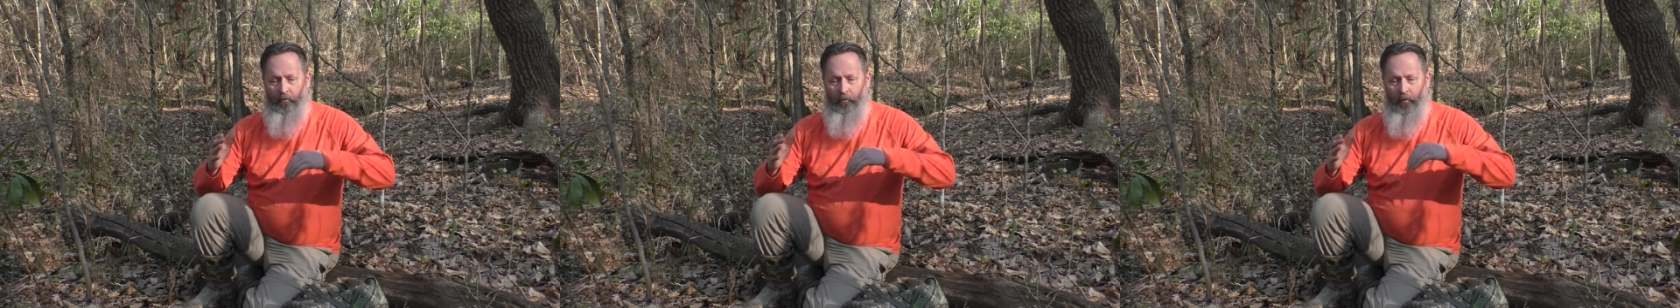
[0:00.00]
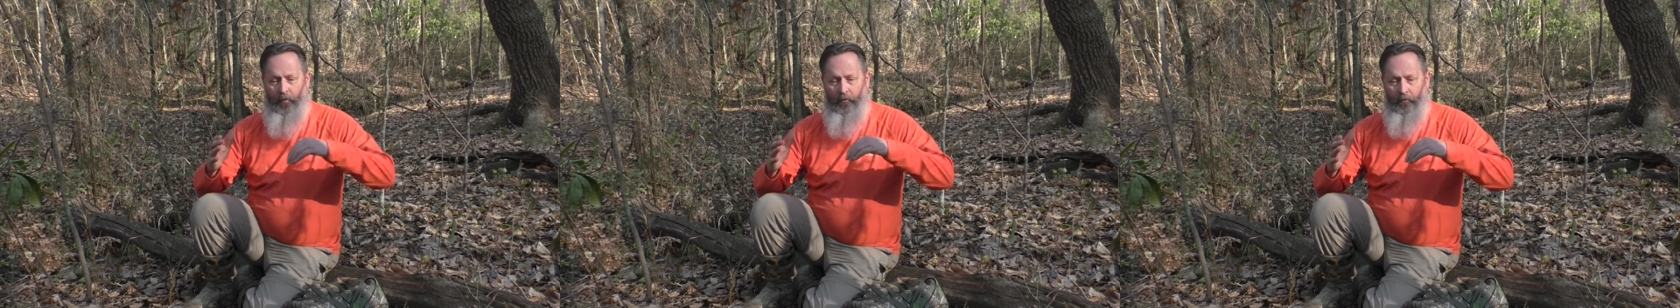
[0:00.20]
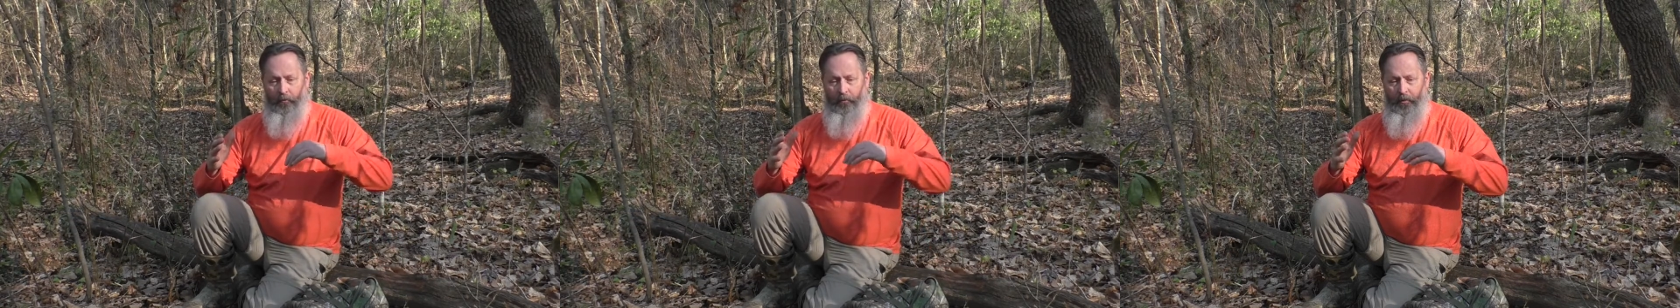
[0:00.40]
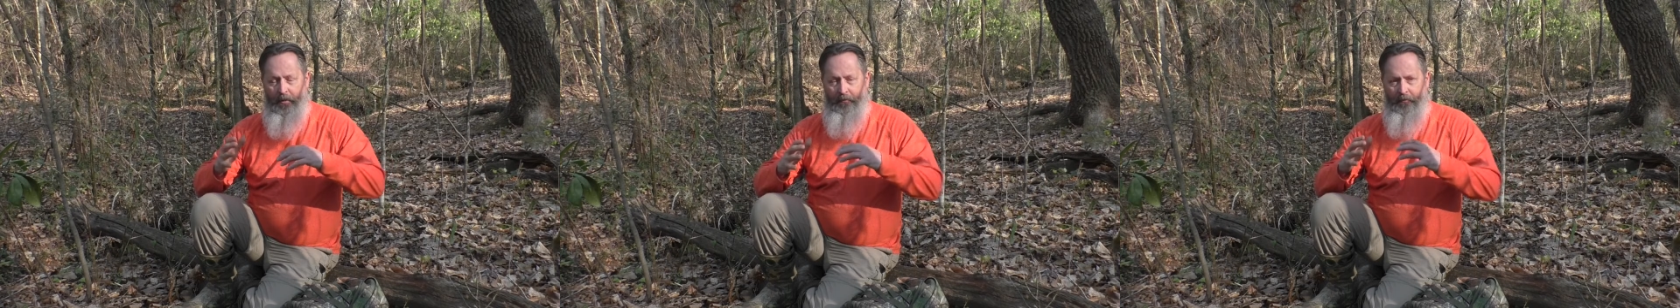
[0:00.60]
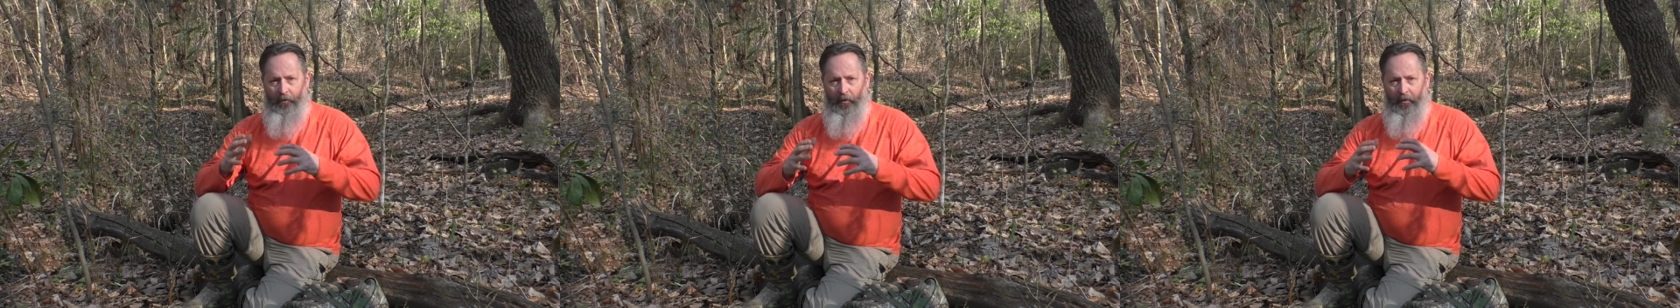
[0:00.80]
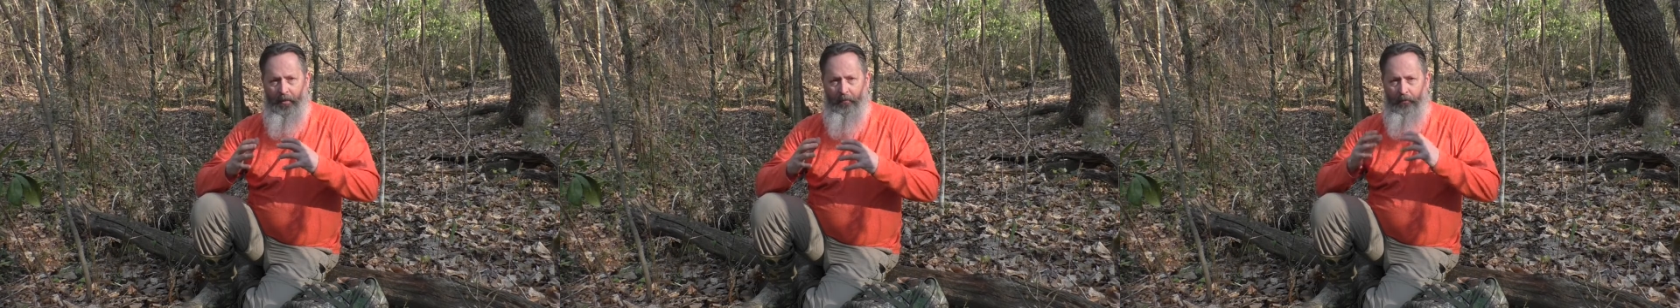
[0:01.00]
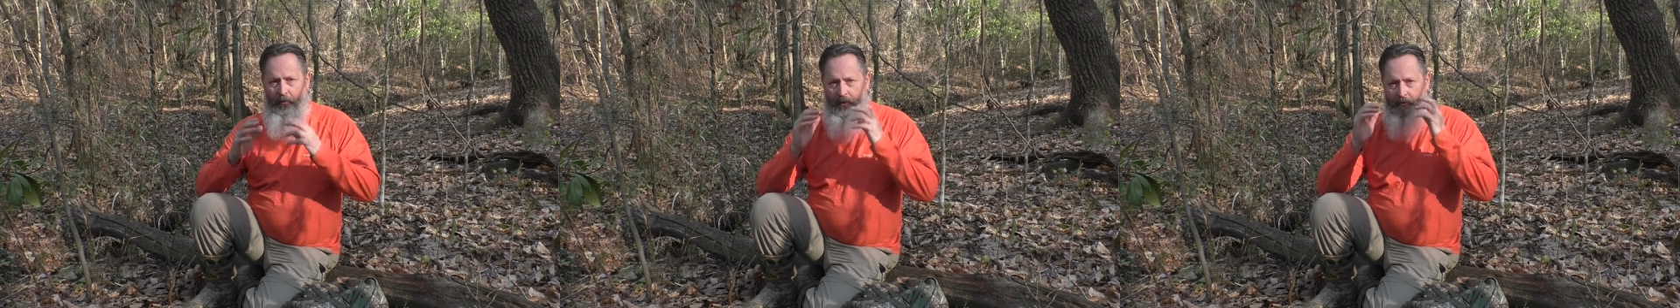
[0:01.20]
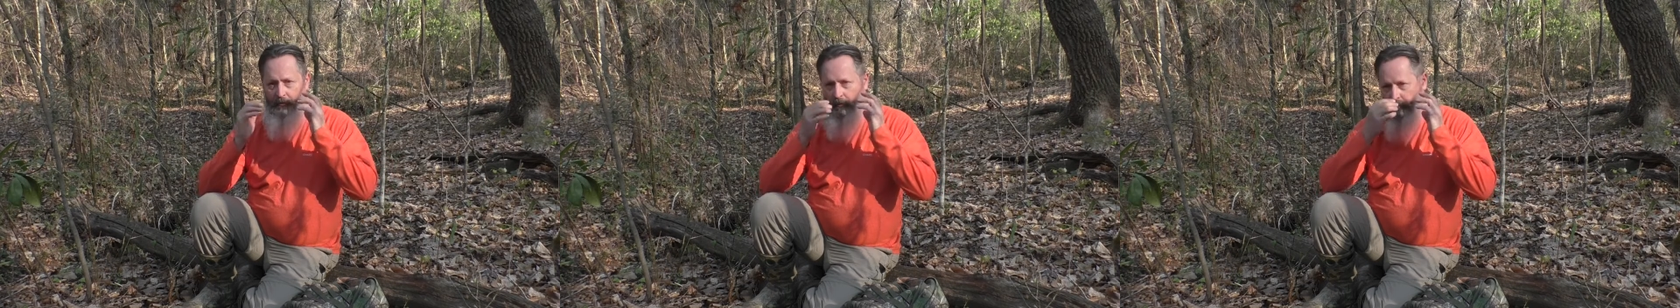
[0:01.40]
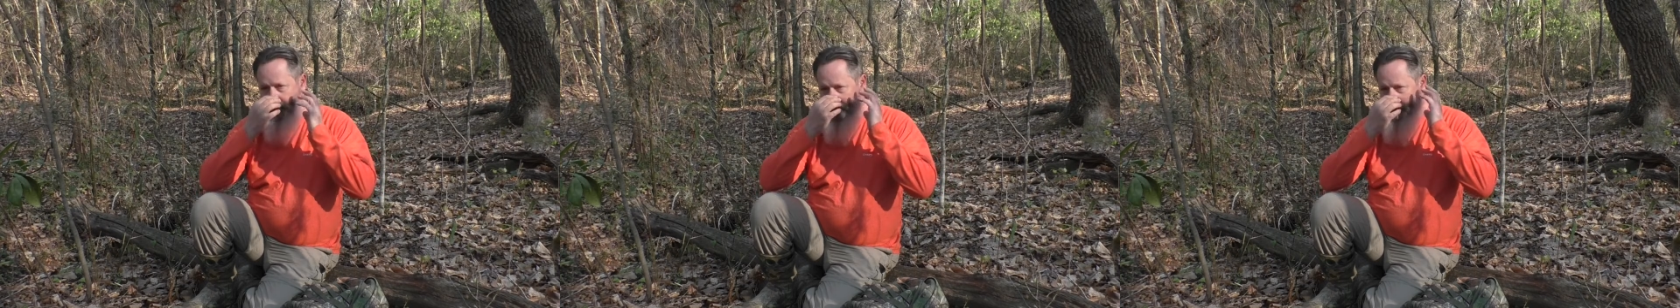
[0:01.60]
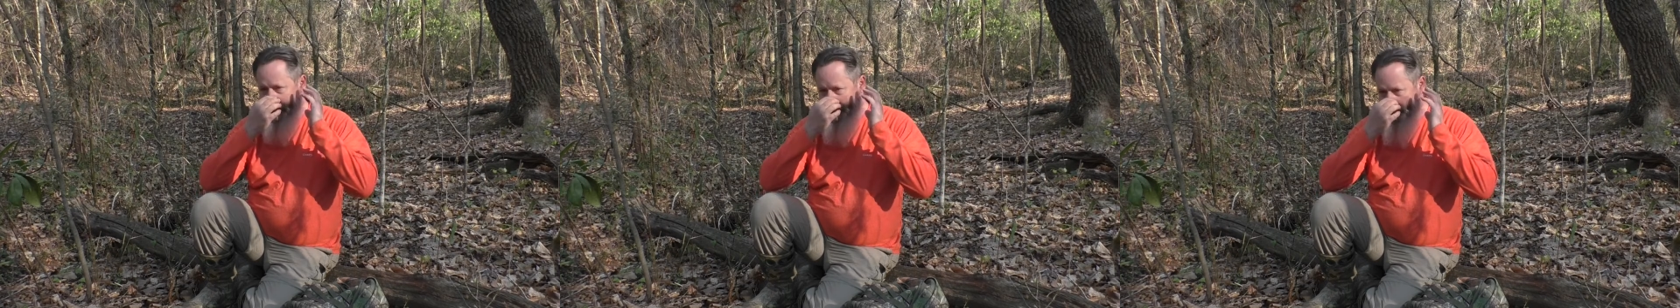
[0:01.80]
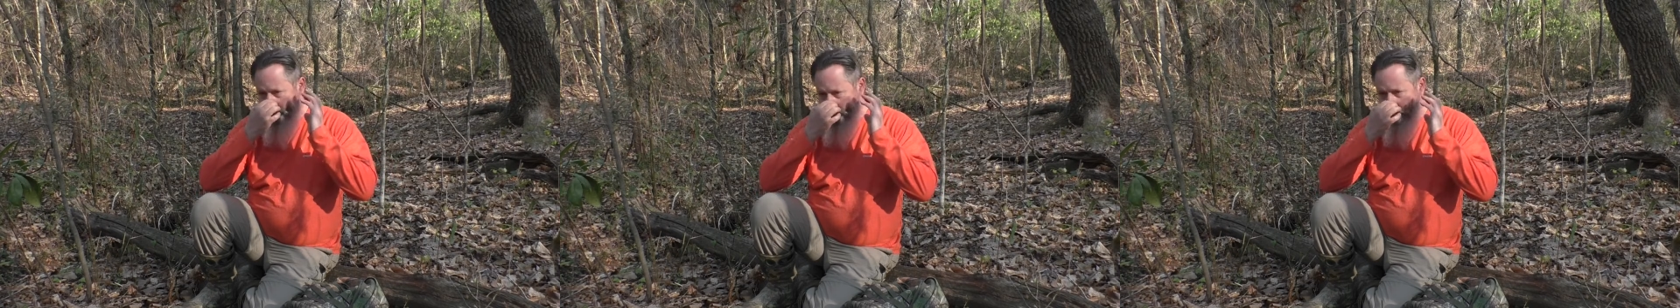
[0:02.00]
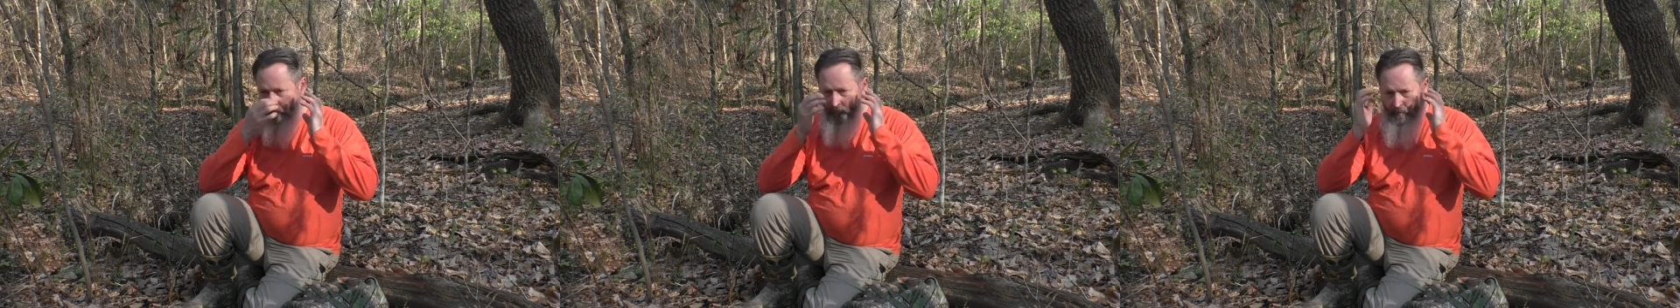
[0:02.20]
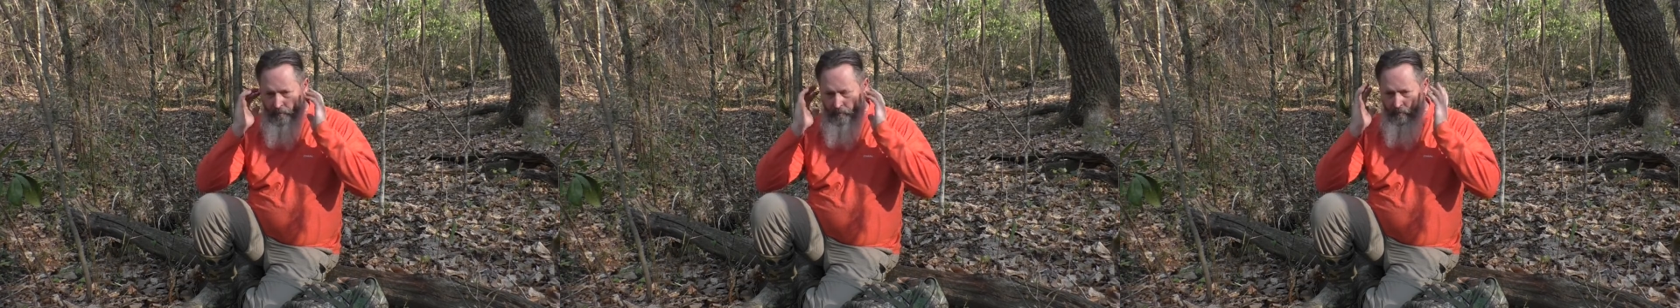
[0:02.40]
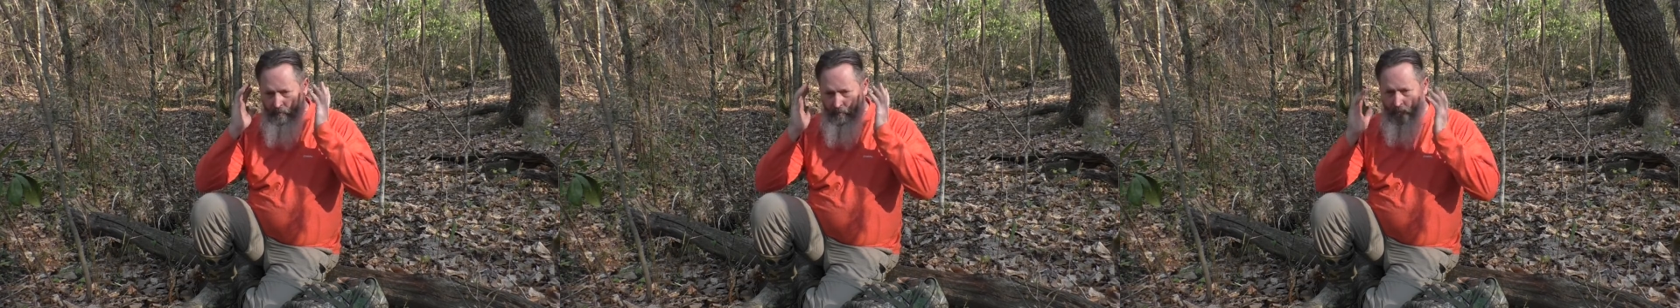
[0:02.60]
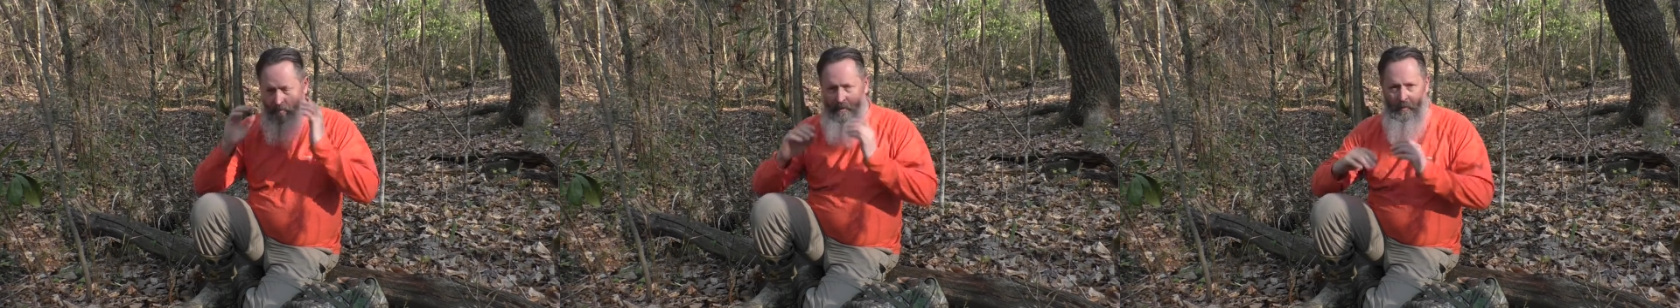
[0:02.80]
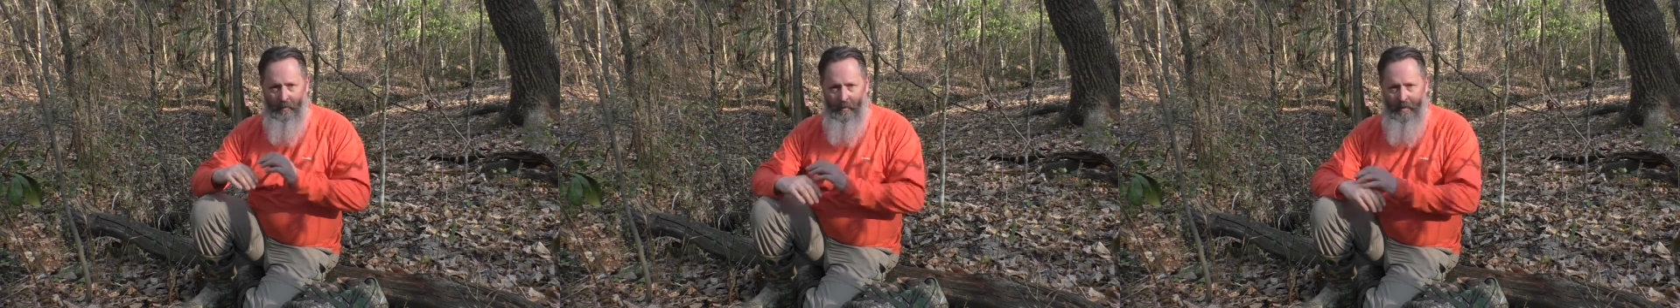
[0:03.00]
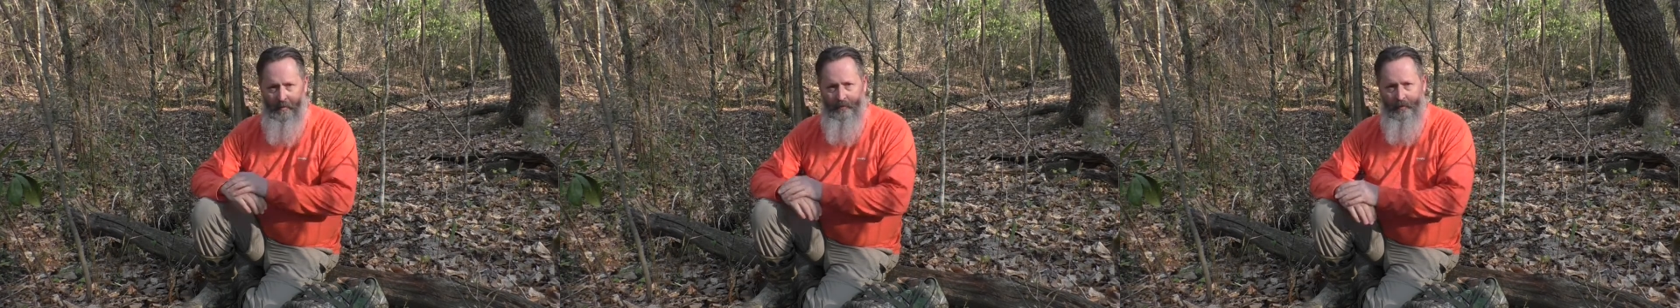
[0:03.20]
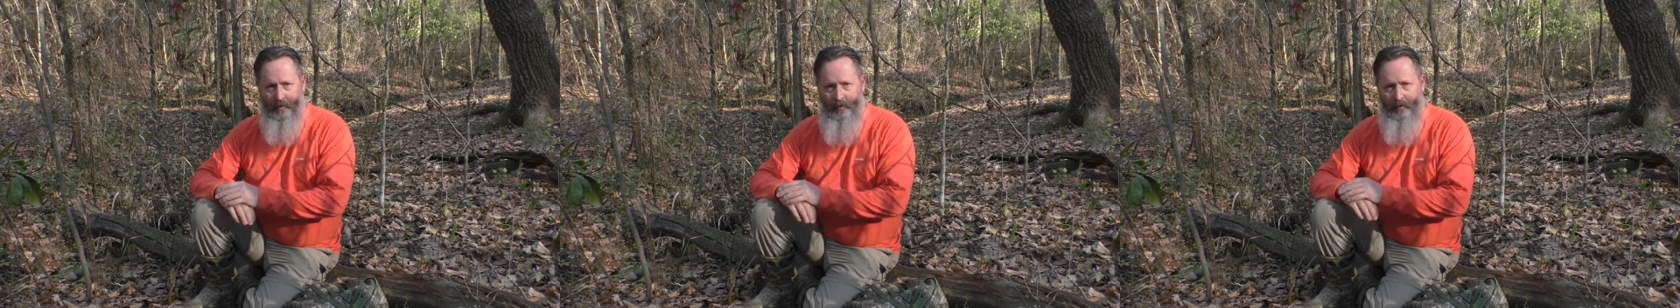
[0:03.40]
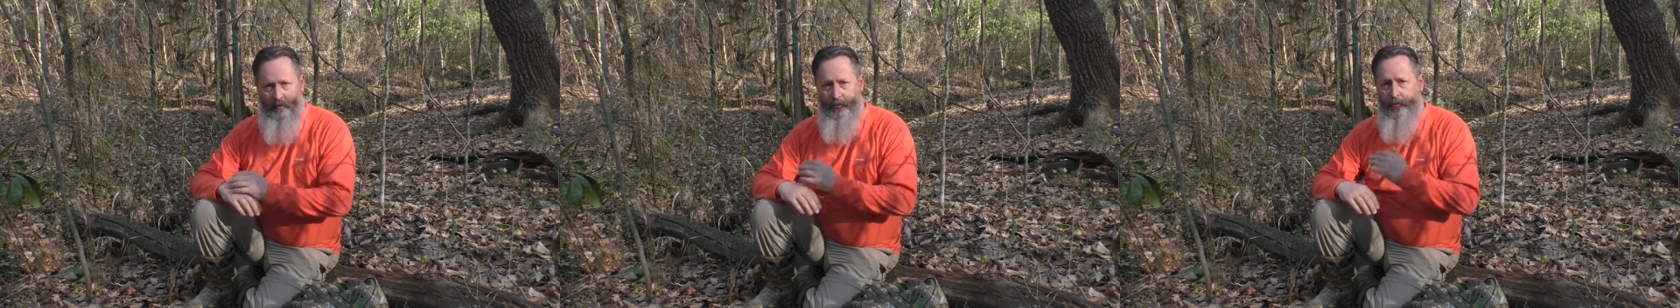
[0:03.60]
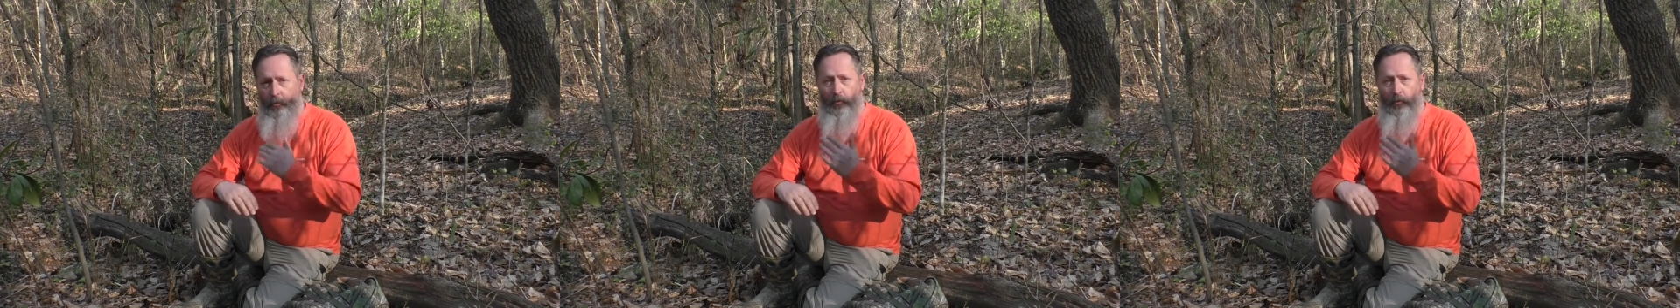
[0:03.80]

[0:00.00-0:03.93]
What gives you all that pressure, makes you have to blow your nose to equalize your ears,